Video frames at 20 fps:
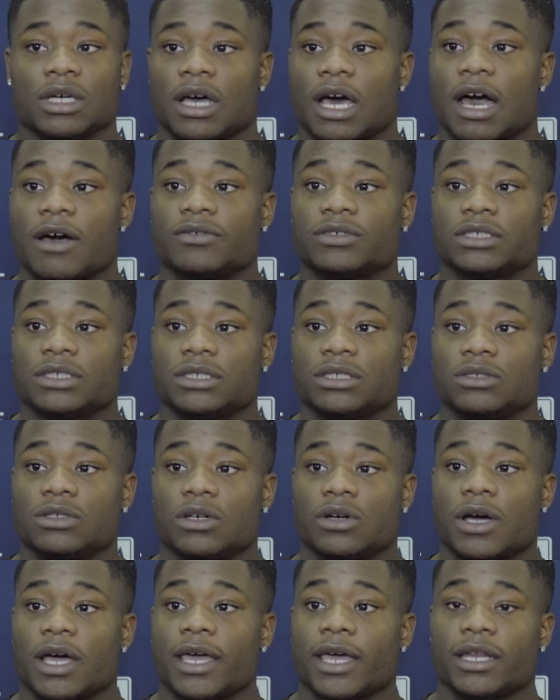obviously, you
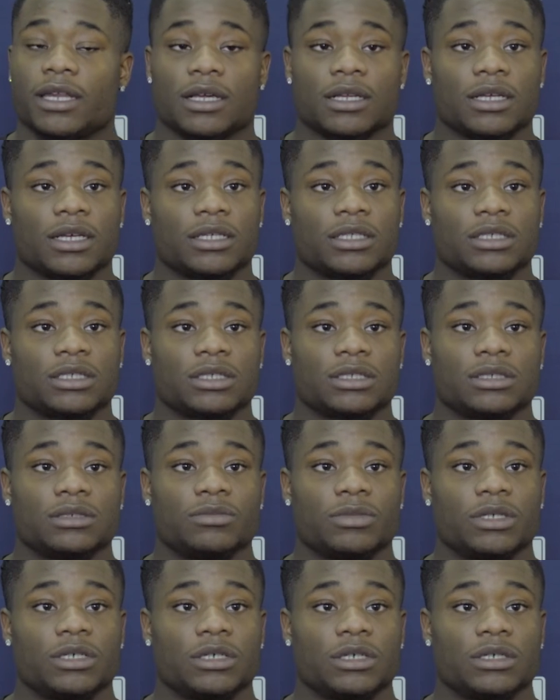know, I had declared this year,
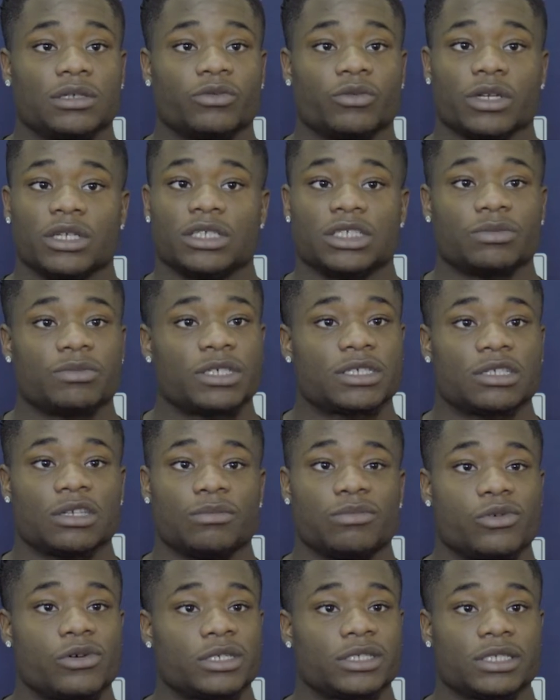but uh, really just missing the
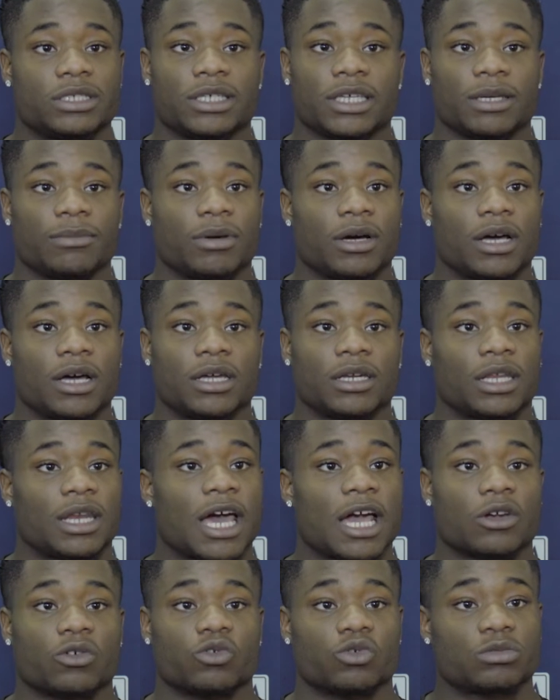boys, the team bond, the
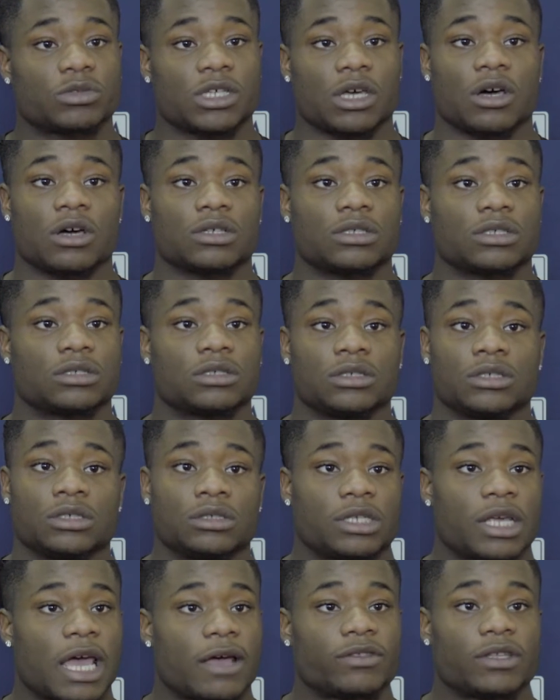locker room talks,
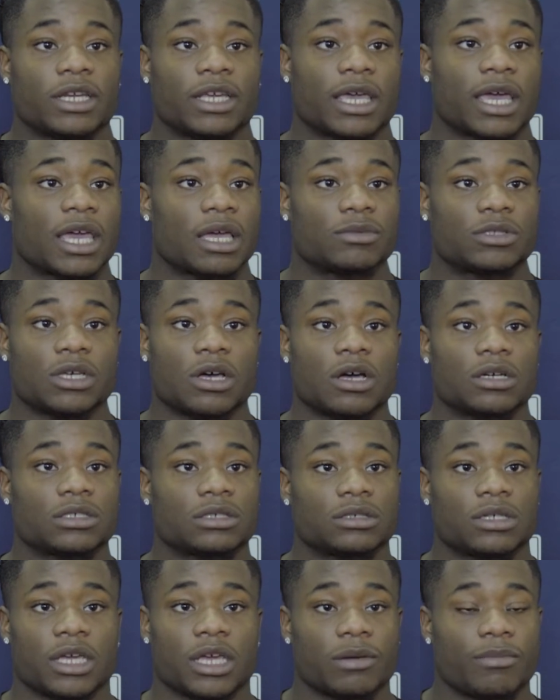the after the game talks,
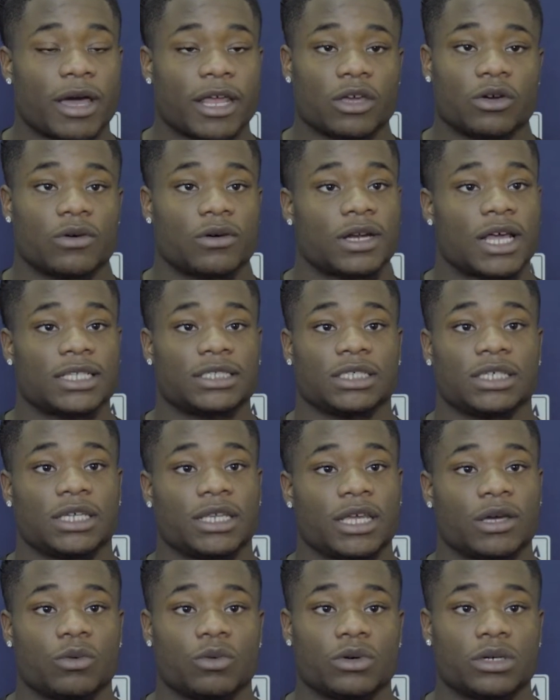everybody going out to eat
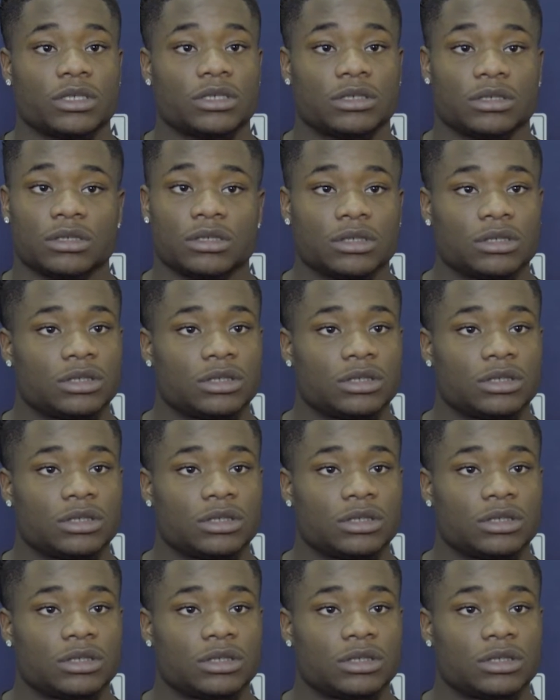at once.